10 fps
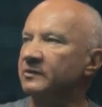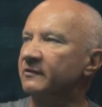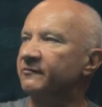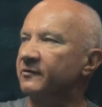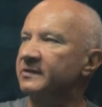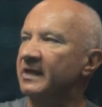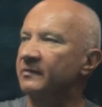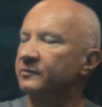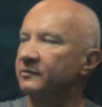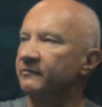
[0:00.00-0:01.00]
So for
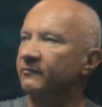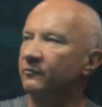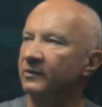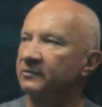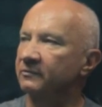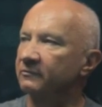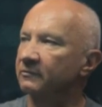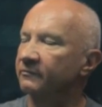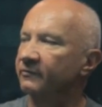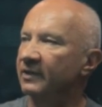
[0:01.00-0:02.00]
example, if you want
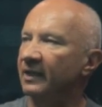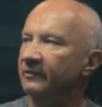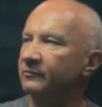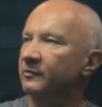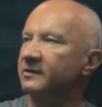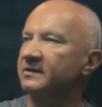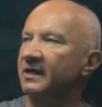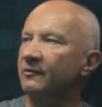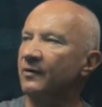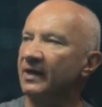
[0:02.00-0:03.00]
to figure out what is
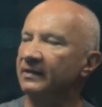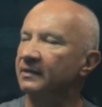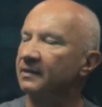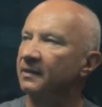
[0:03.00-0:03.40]
a1,